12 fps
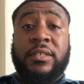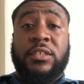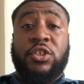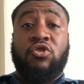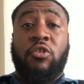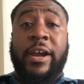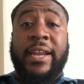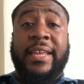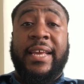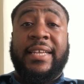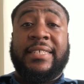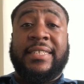to try and
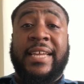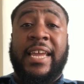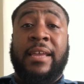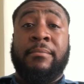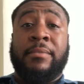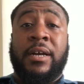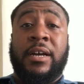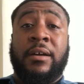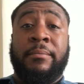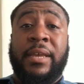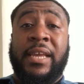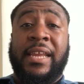get his name
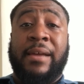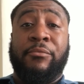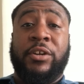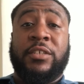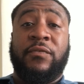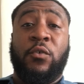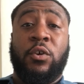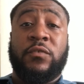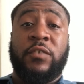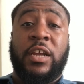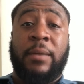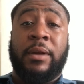in Emery's thoughts
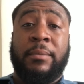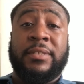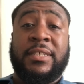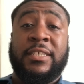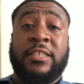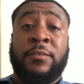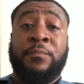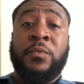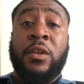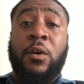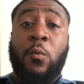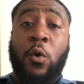for the upcoming season,
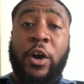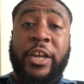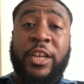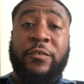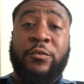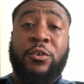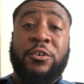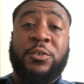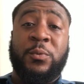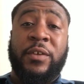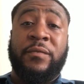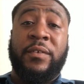working, of
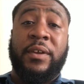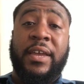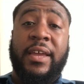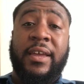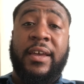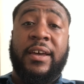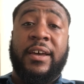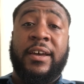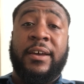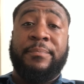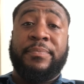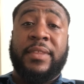course, with
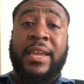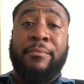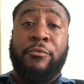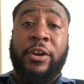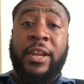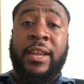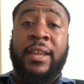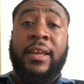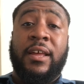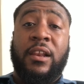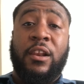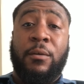Emery,
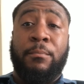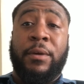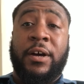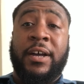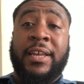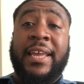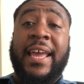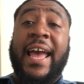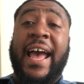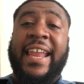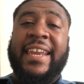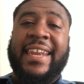Lundberg,
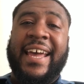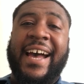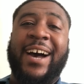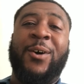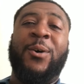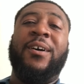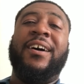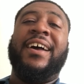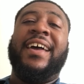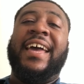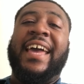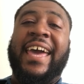and now
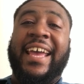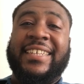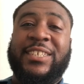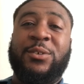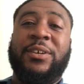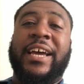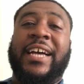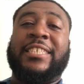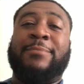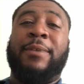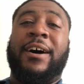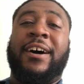Edu
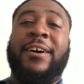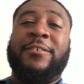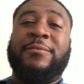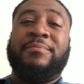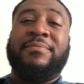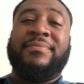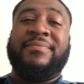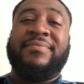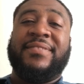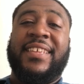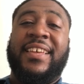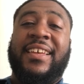Gaspar.
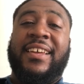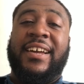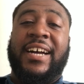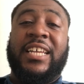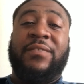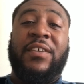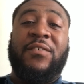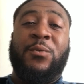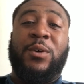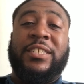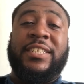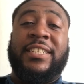Guys, thanks for
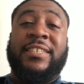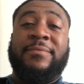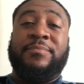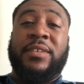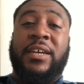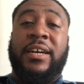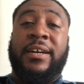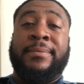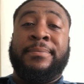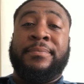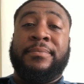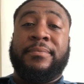watching.
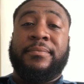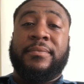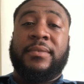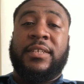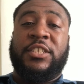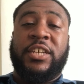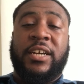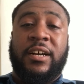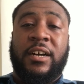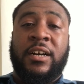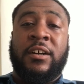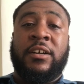Check
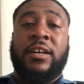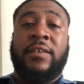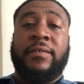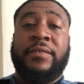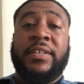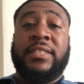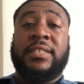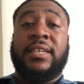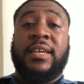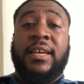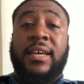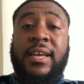out our other vids,
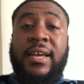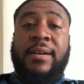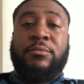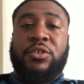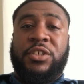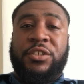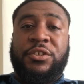and we'll see